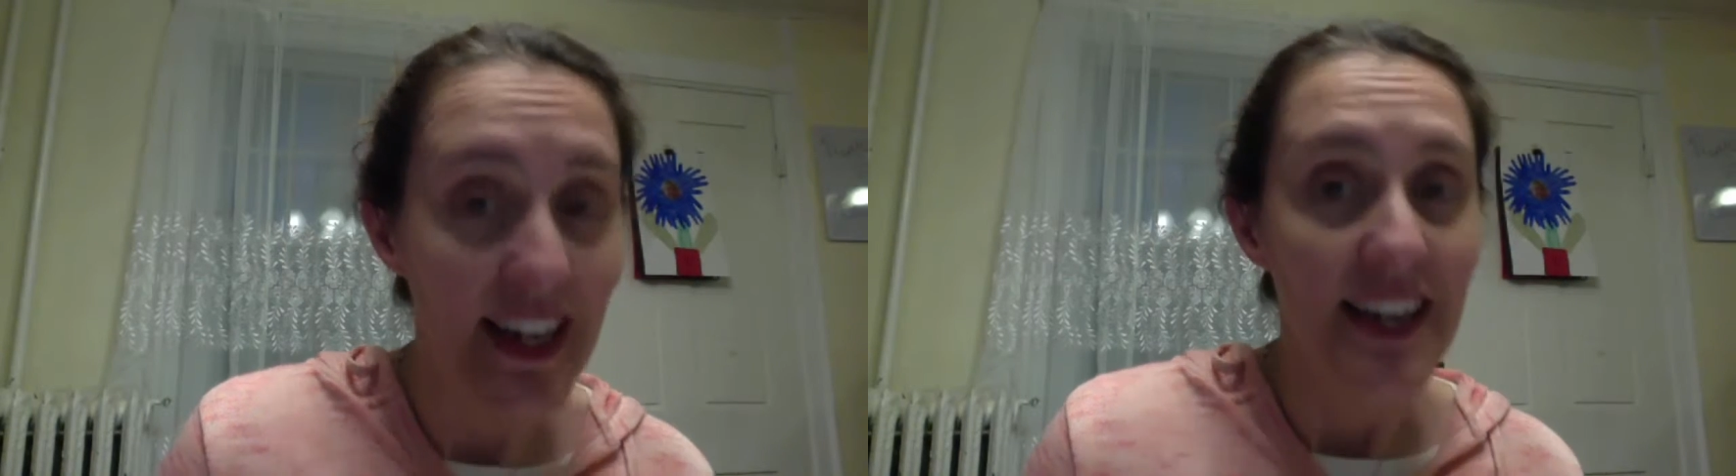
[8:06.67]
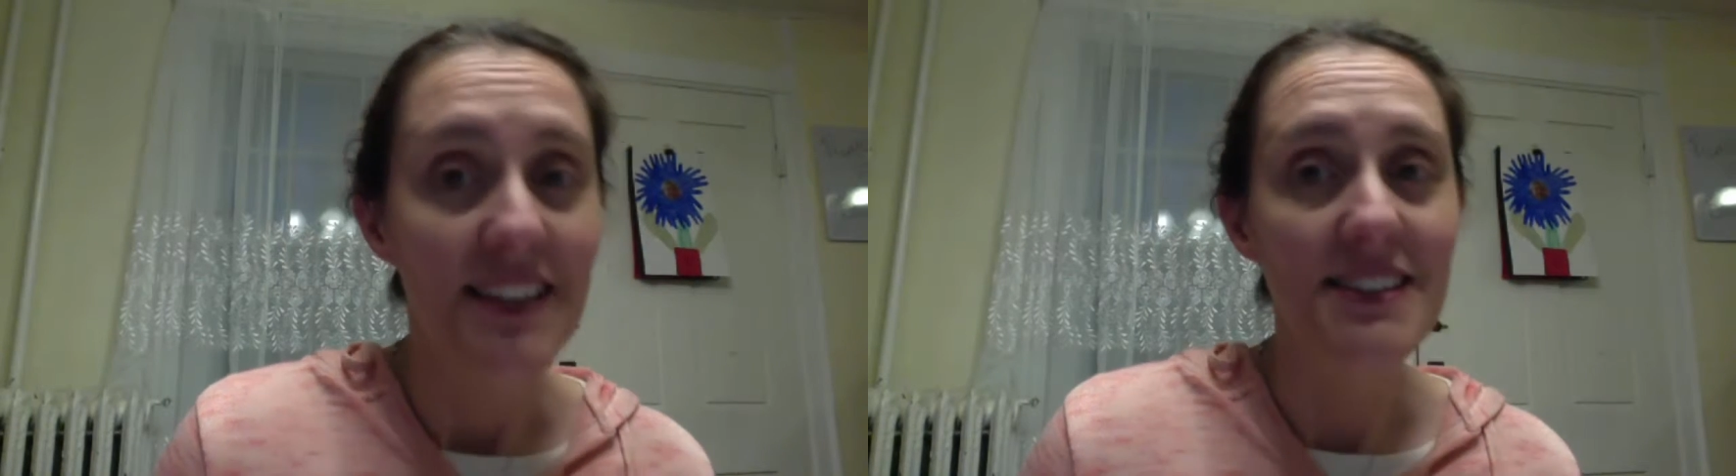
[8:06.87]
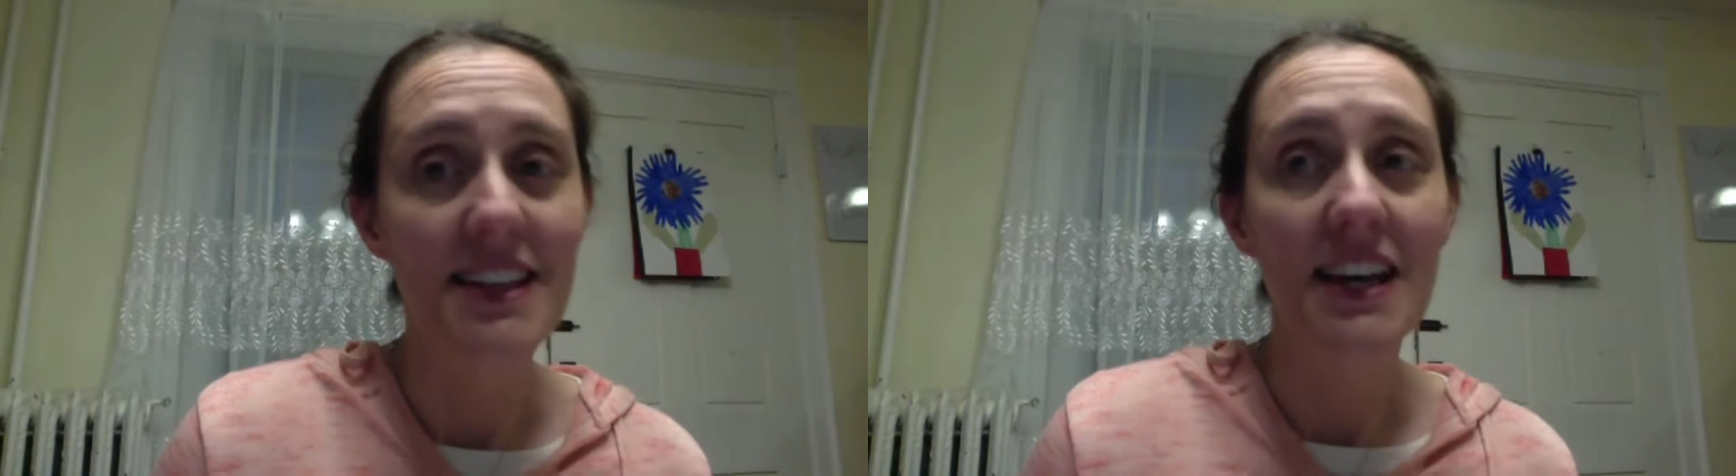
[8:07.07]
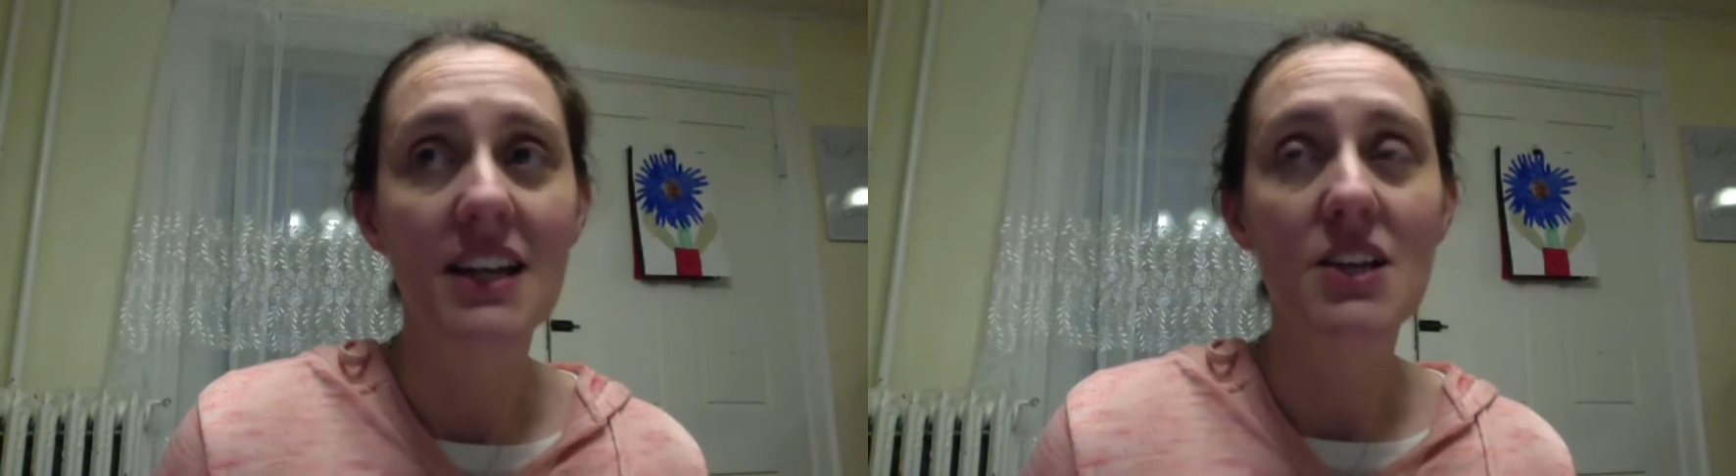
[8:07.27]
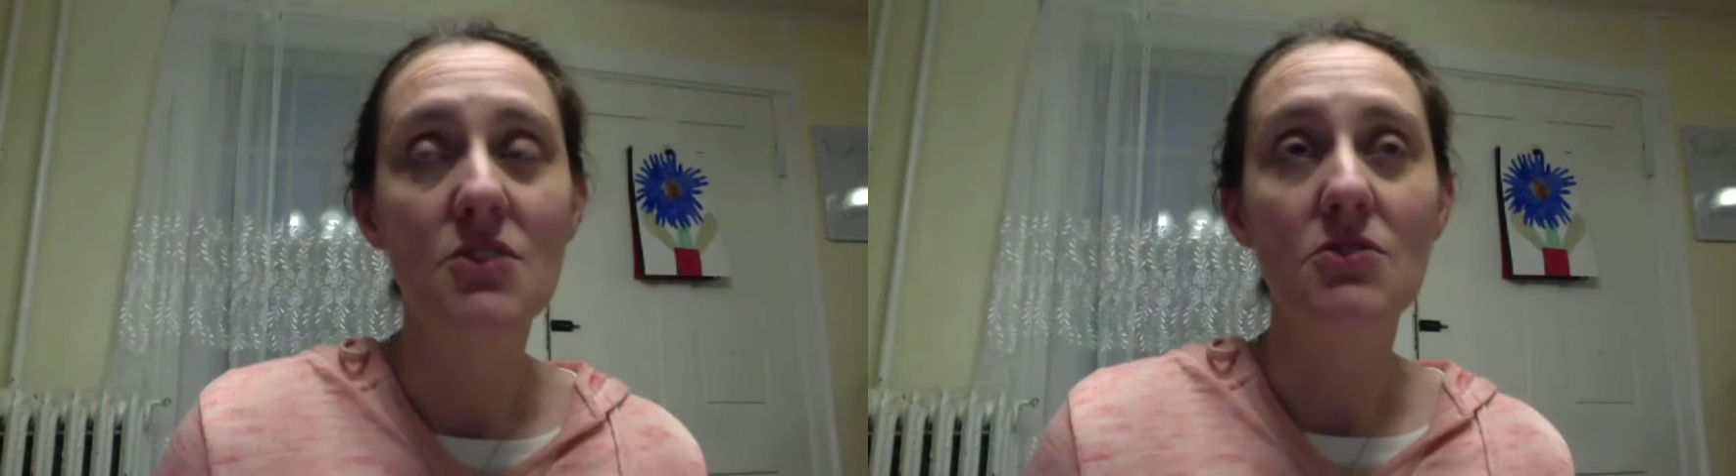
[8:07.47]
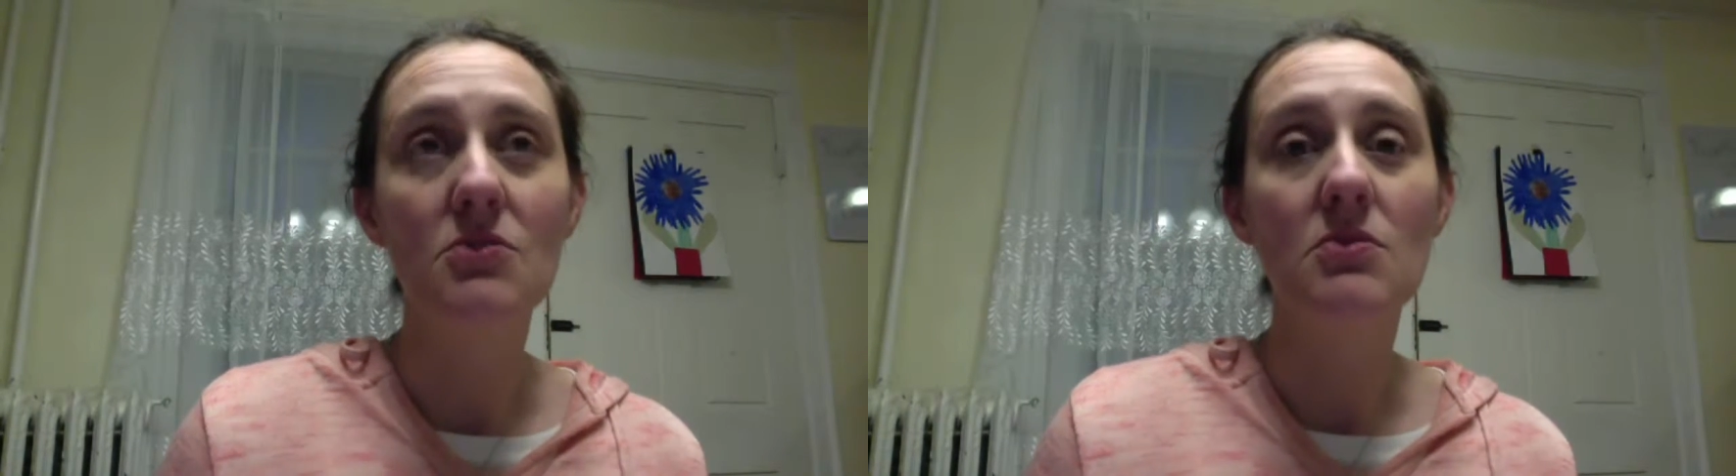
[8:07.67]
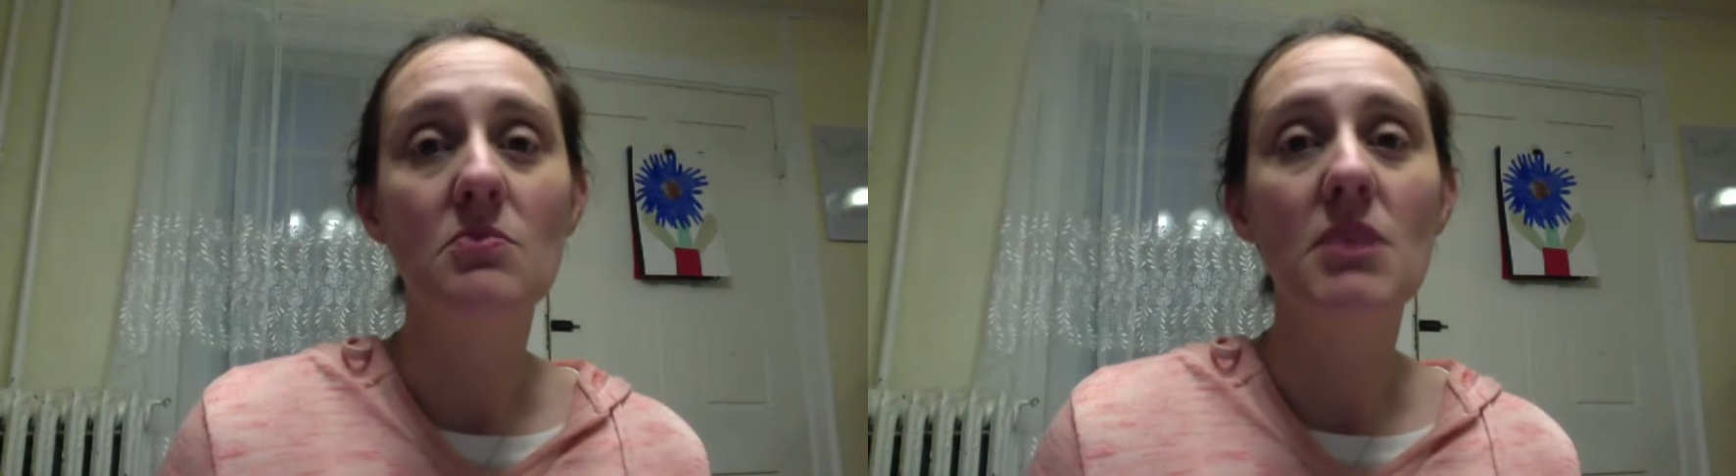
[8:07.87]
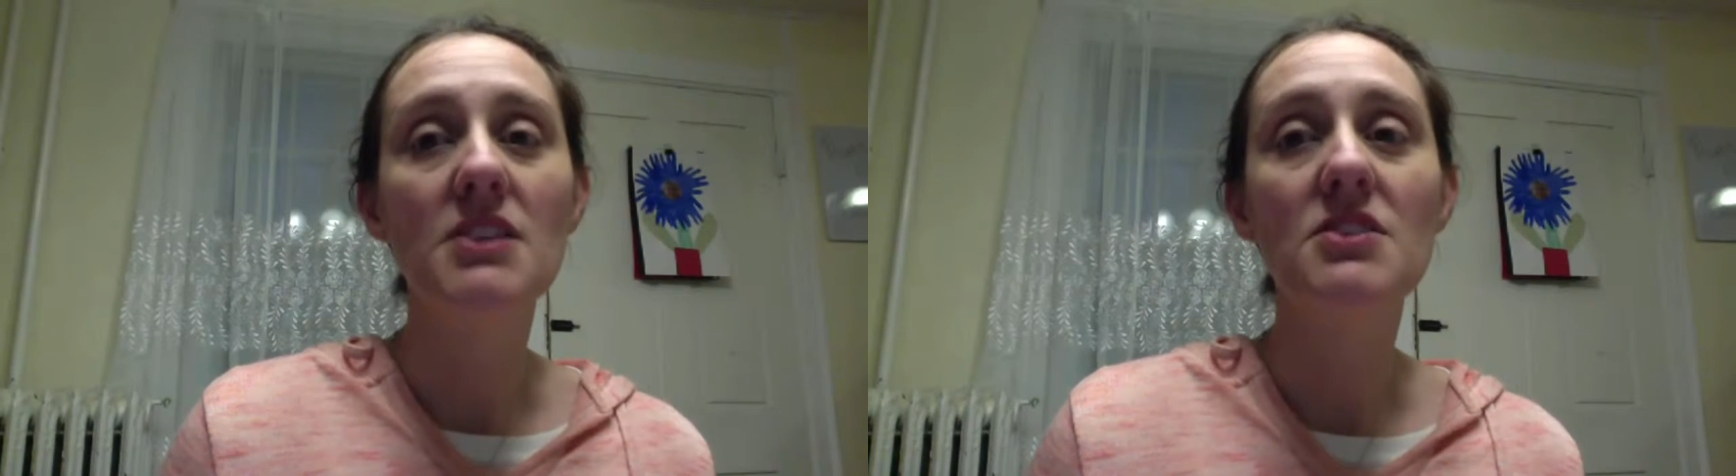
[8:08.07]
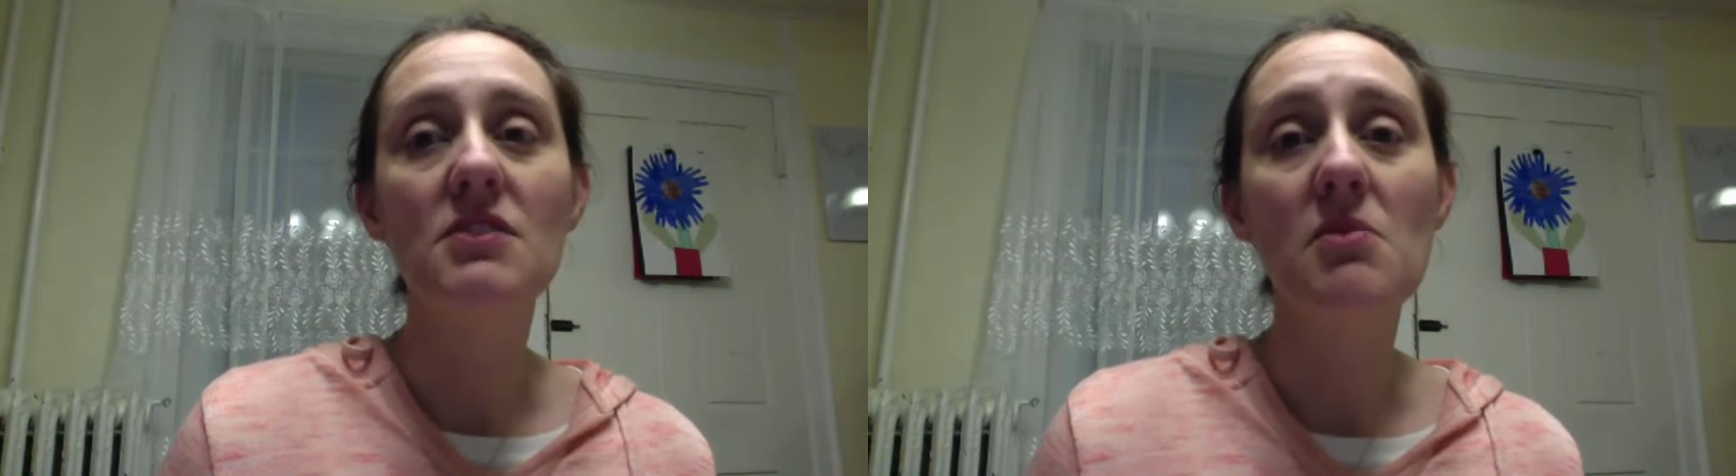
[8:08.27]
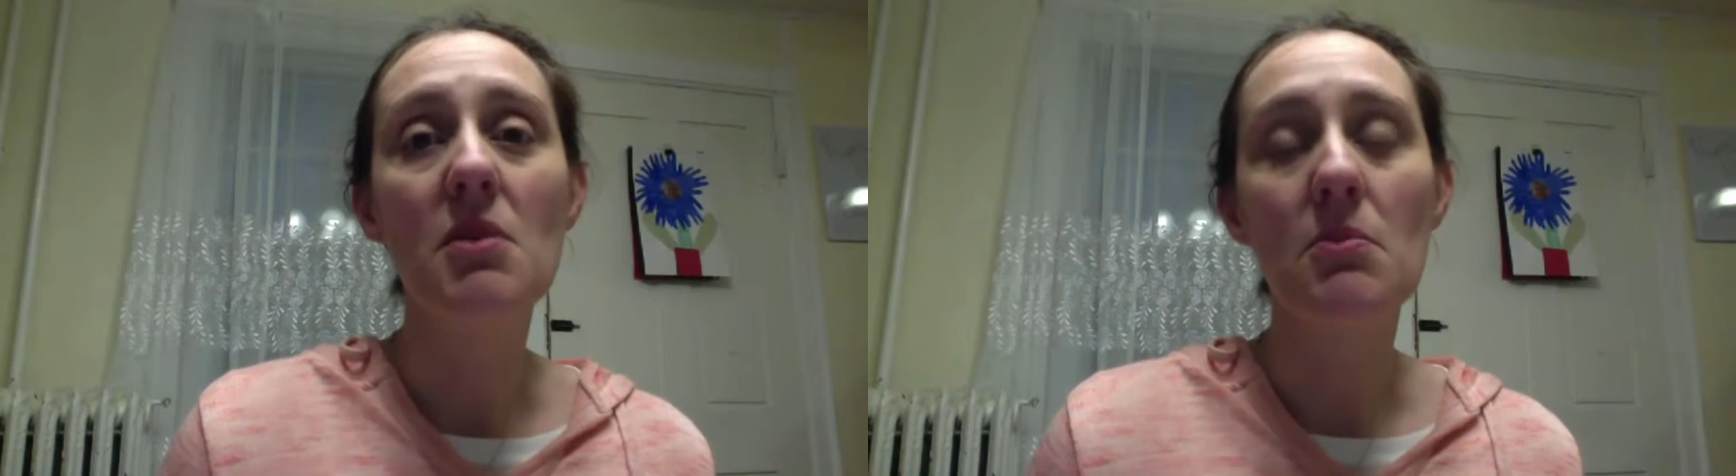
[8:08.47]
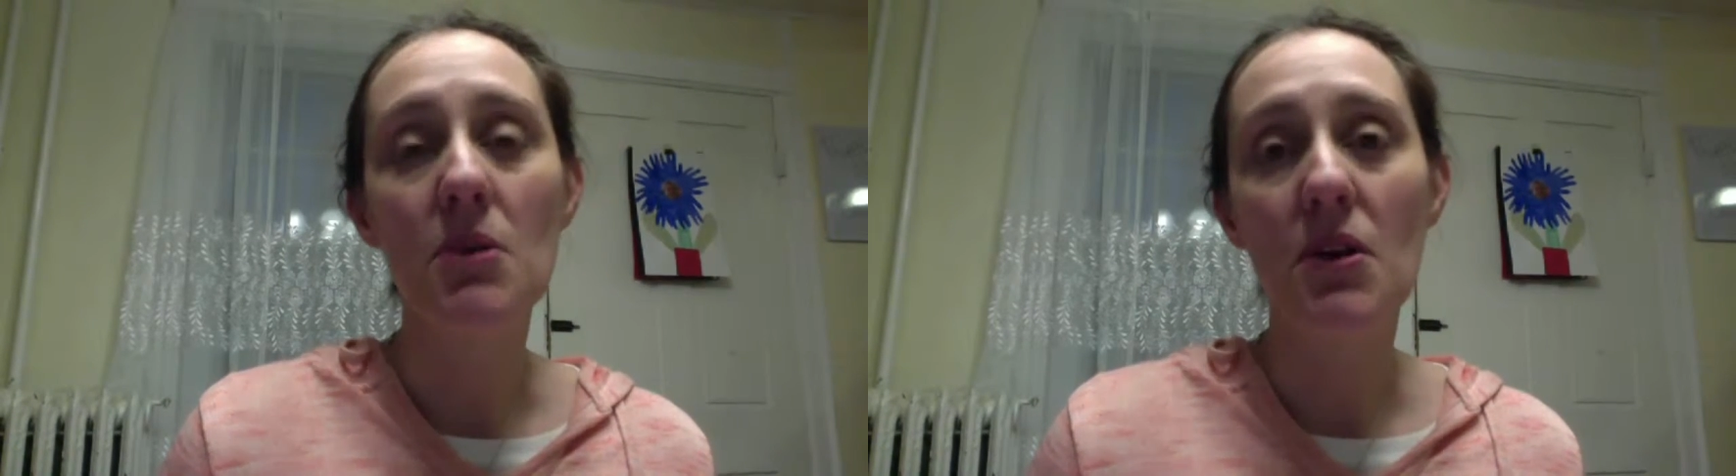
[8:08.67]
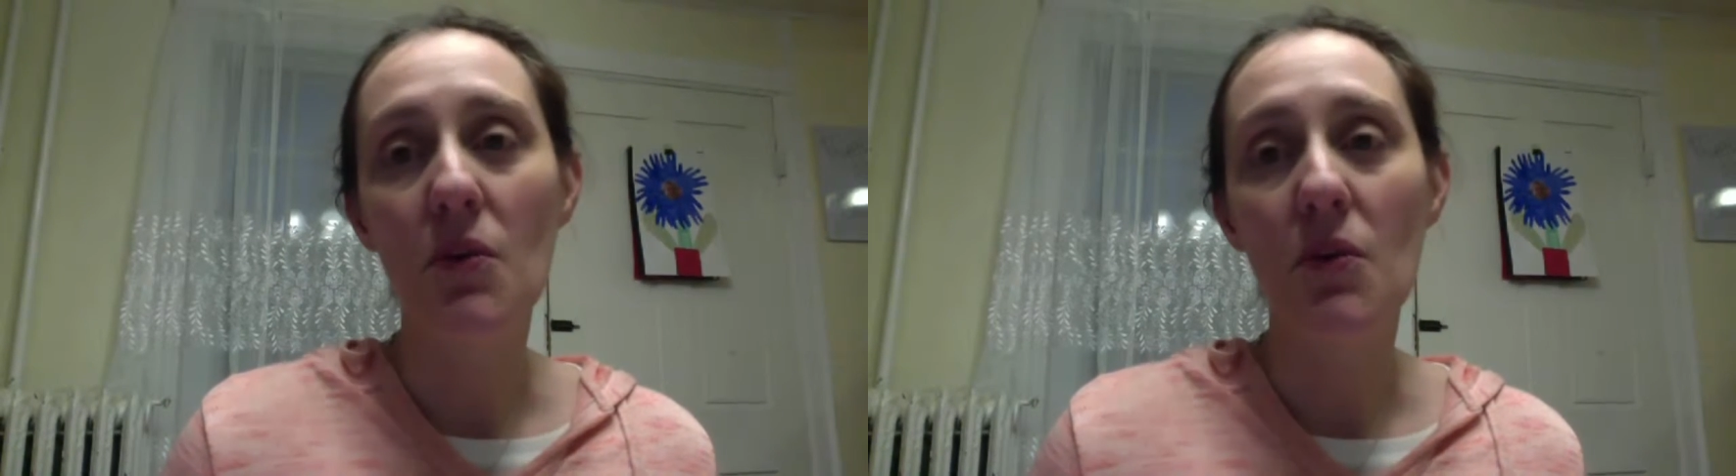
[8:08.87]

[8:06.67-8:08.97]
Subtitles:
is that you must remember